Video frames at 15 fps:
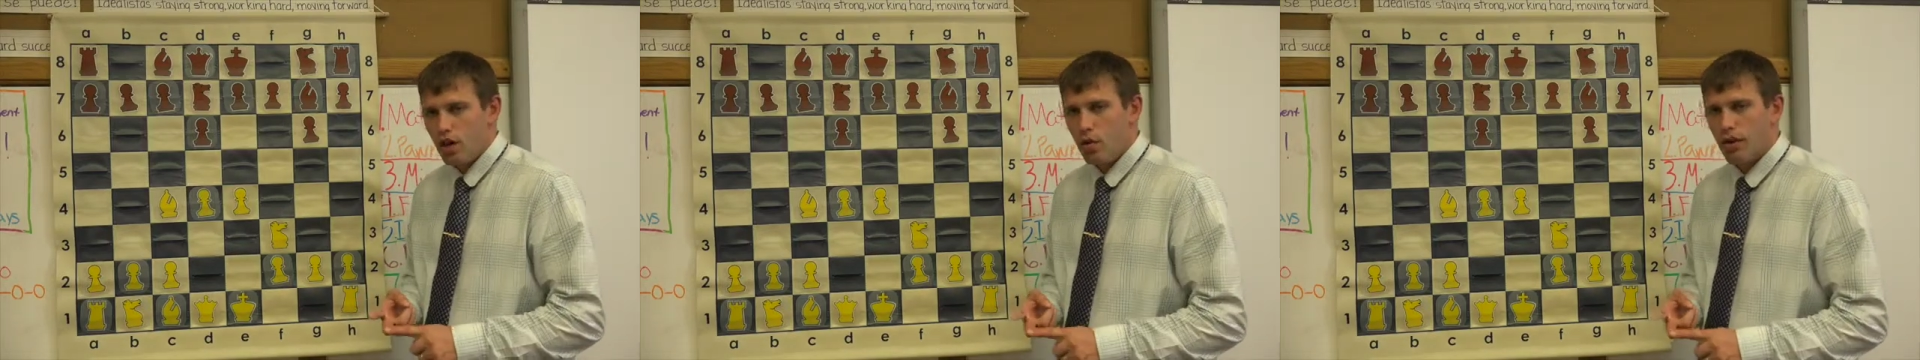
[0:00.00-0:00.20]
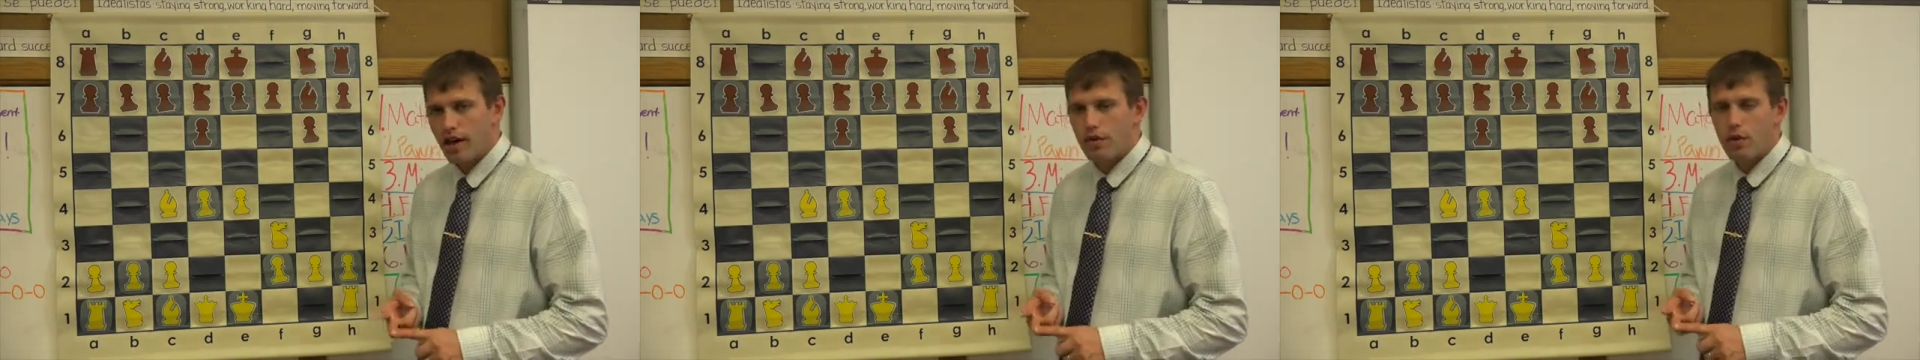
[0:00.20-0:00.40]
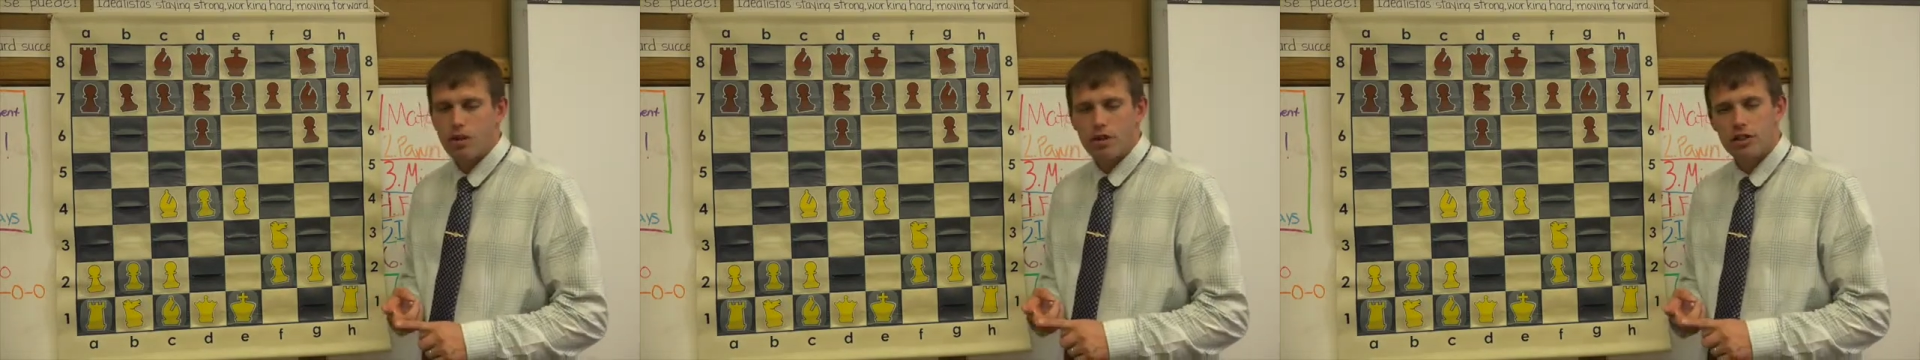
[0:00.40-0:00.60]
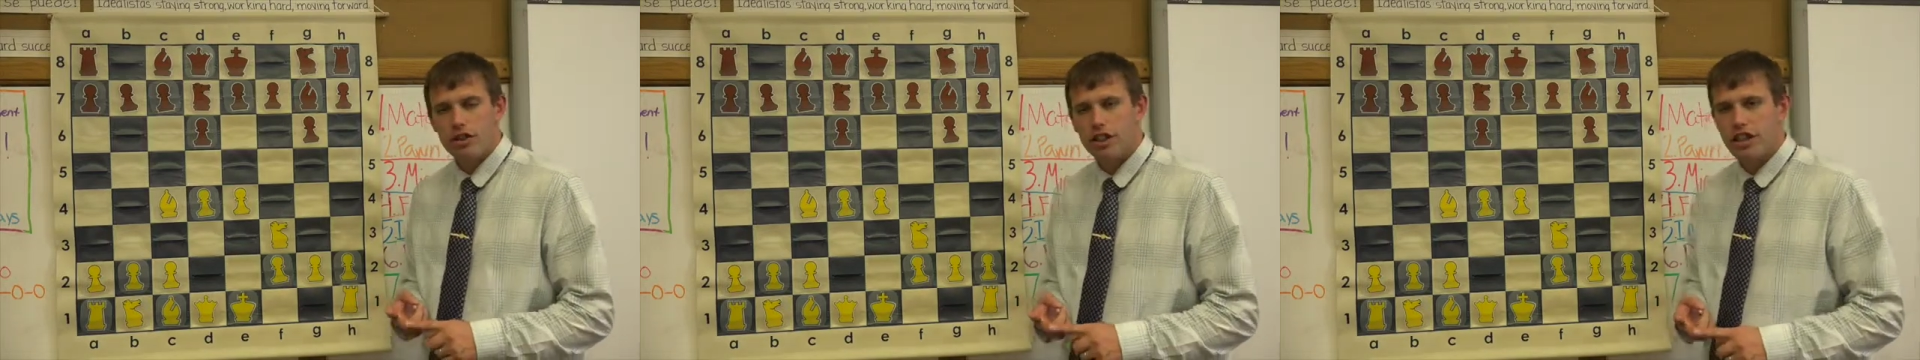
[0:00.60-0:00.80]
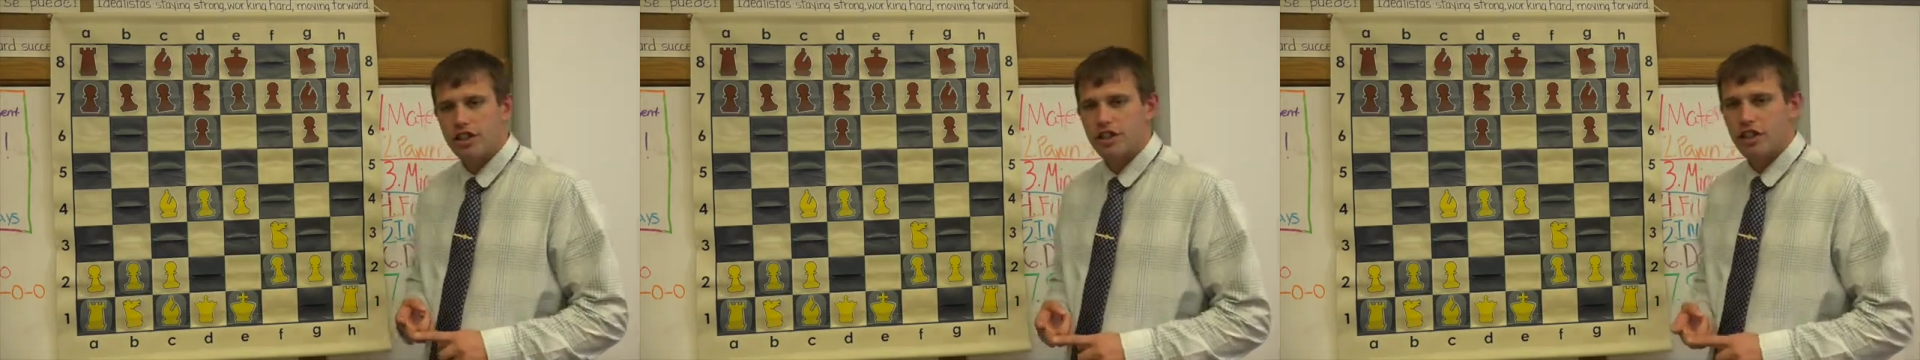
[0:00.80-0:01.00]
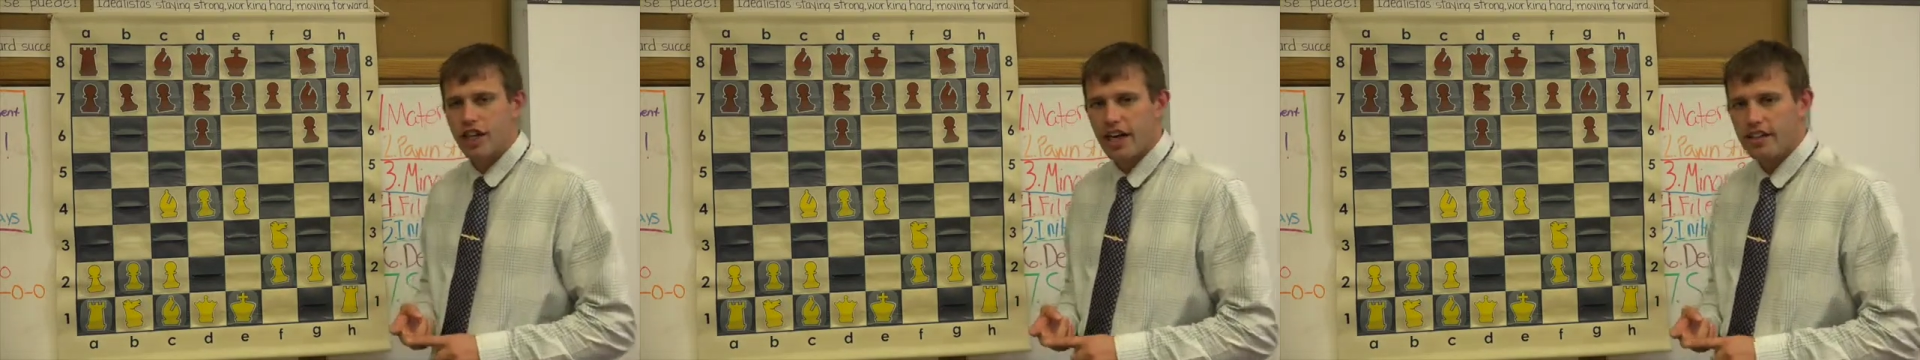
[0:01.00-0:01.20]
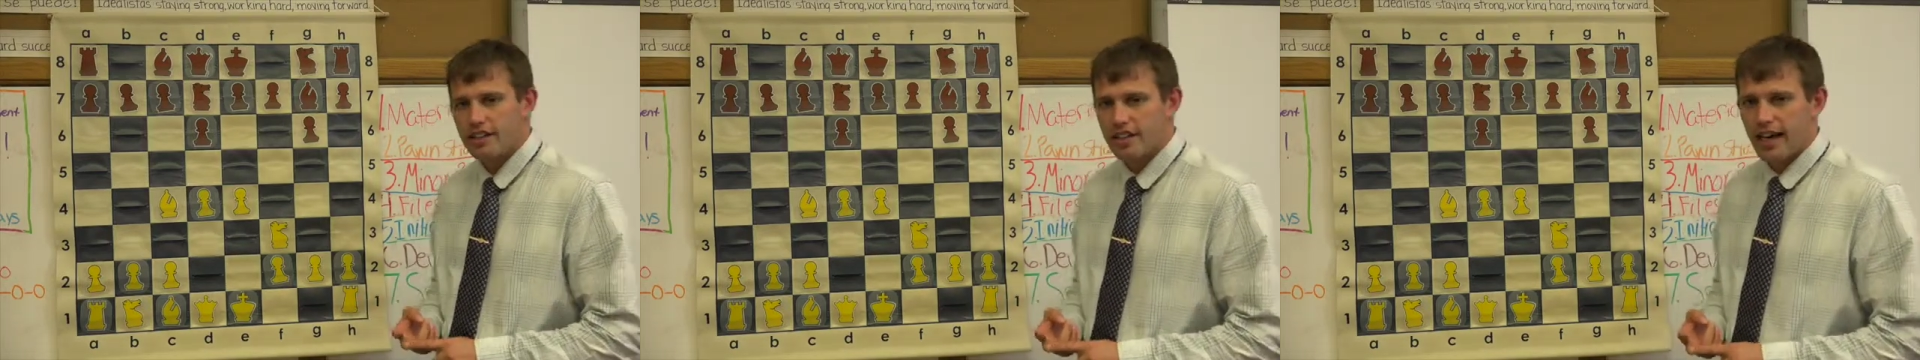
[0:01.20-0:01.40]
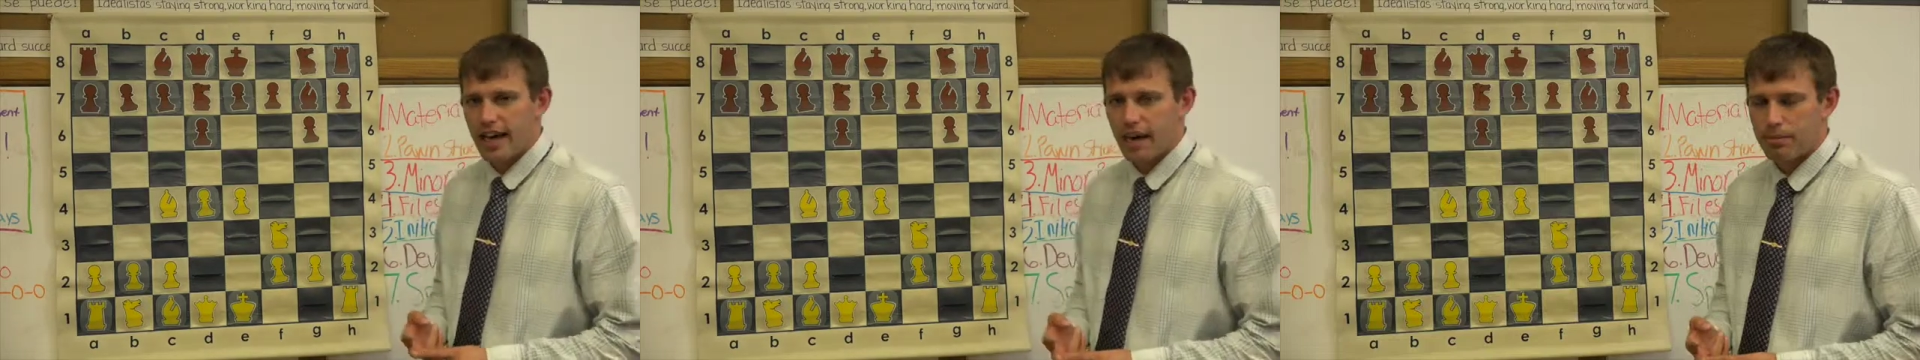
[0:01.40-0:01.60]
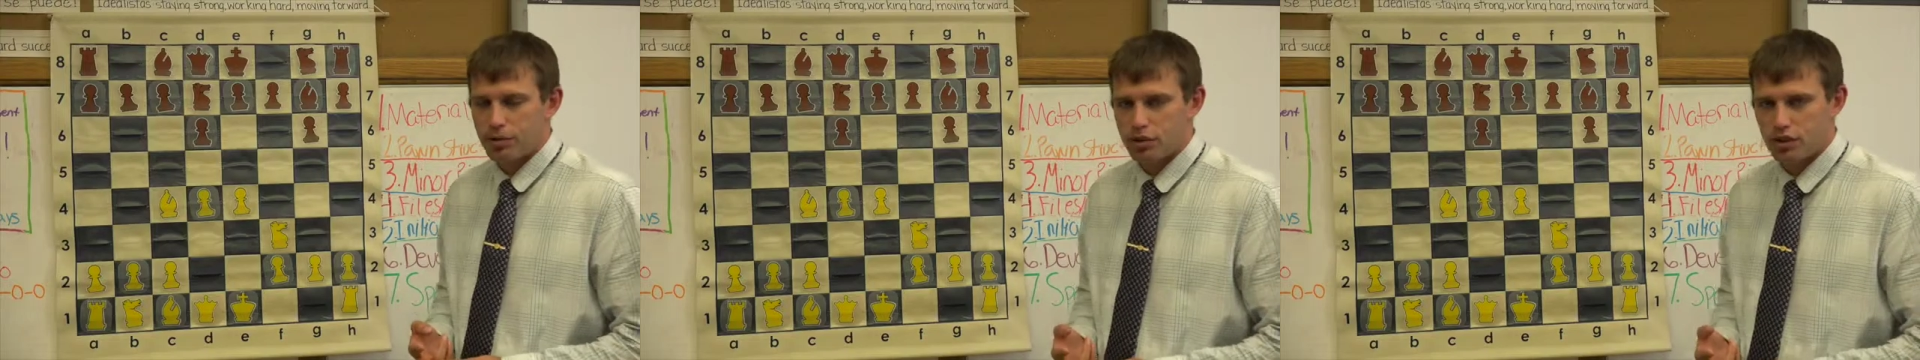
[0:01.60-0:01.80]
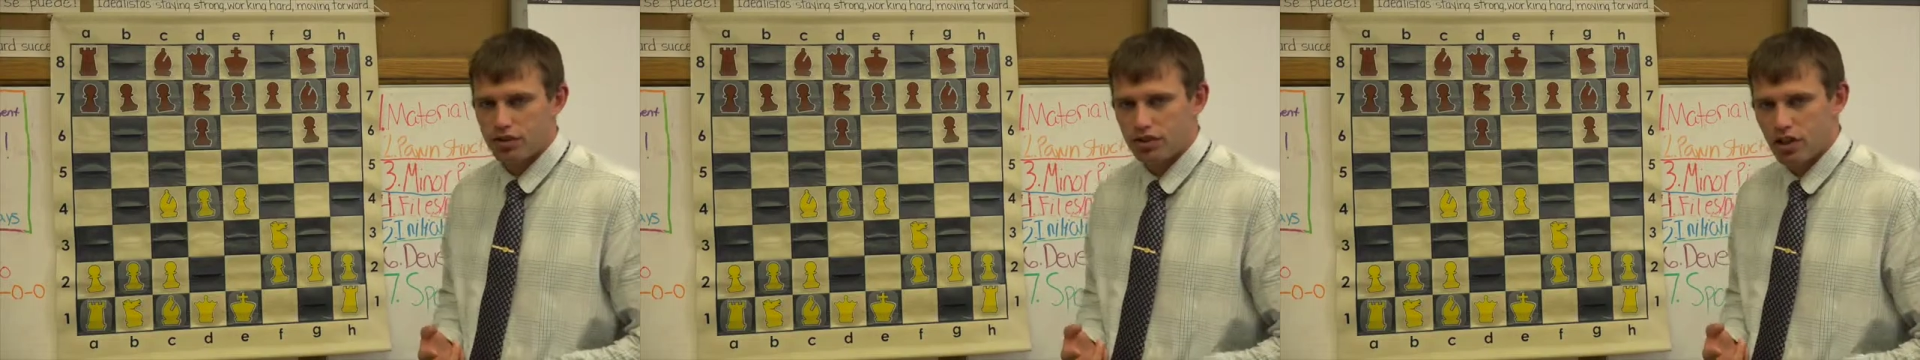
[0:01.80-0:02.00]
Whenever we're looking at checks and
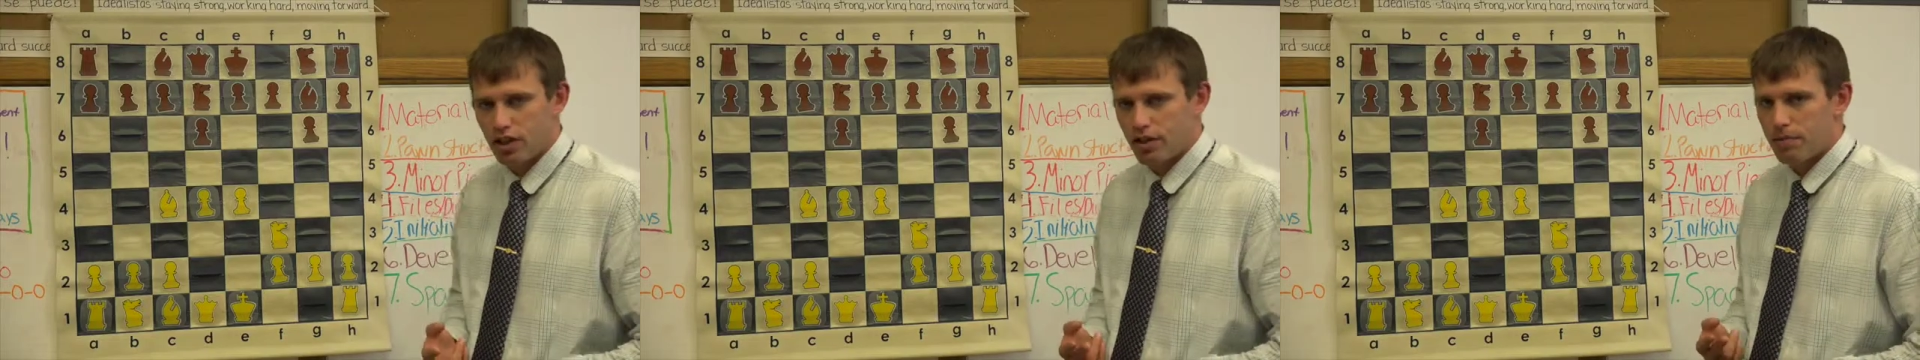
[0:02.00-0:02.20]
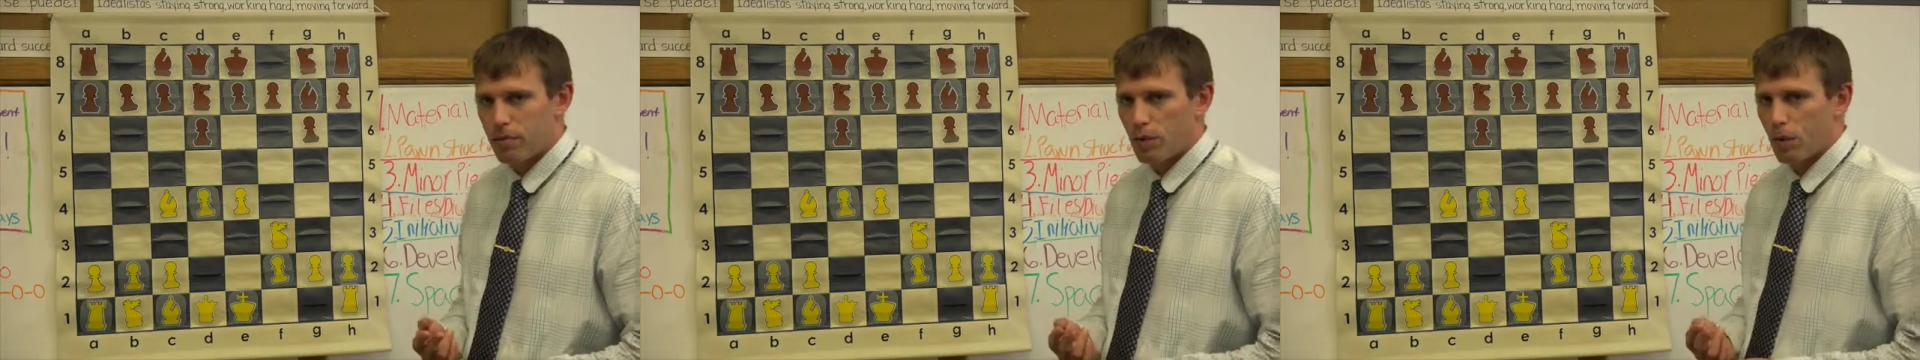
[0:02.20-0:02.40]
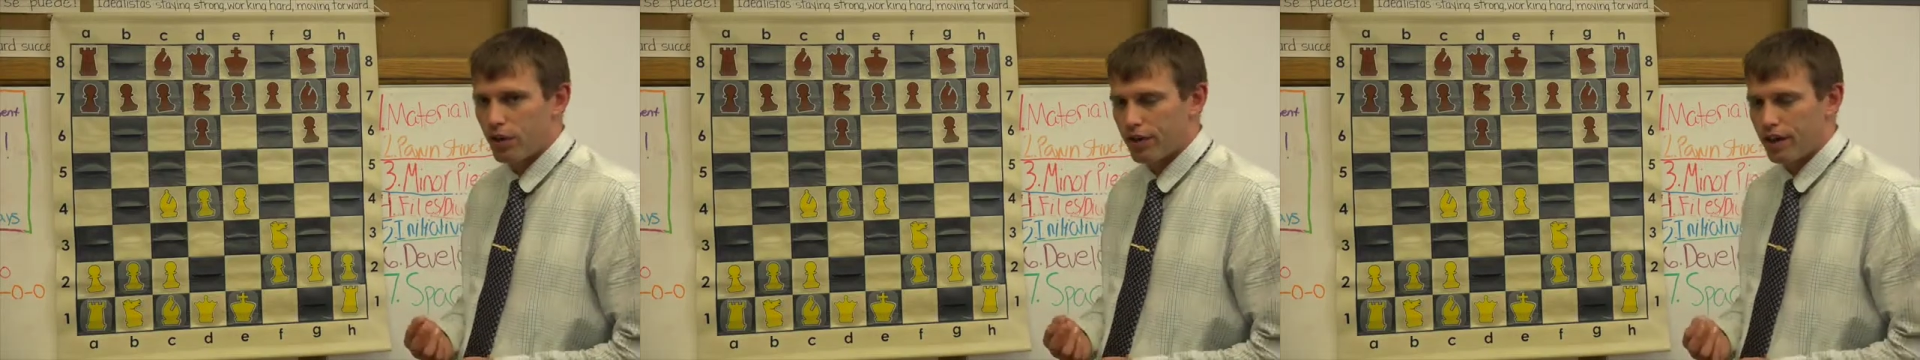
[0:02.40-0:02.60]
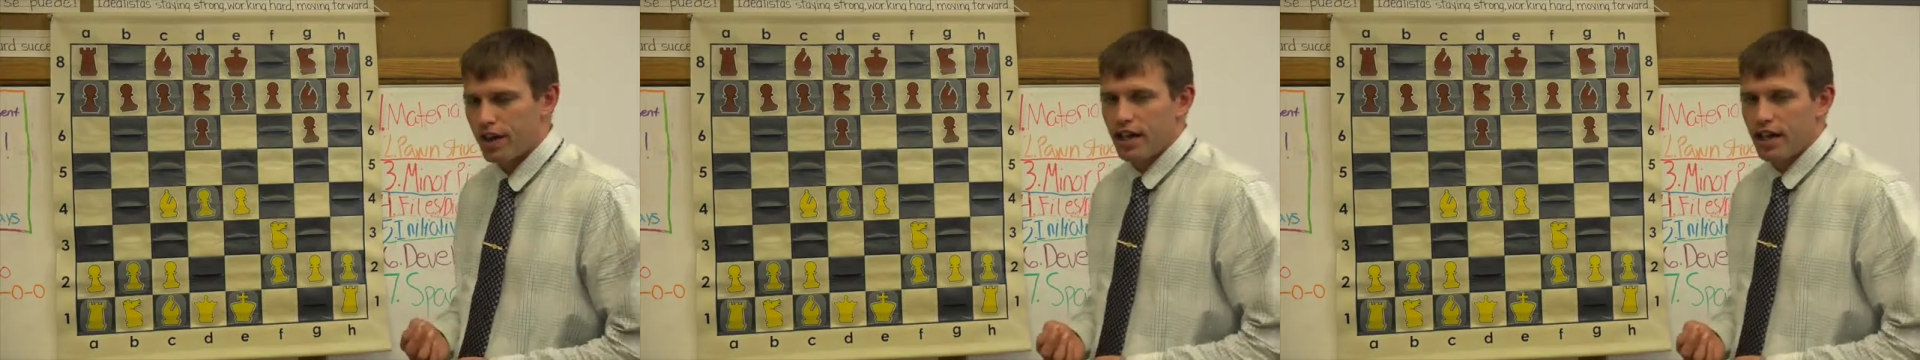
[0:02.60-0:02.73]
captures on the board,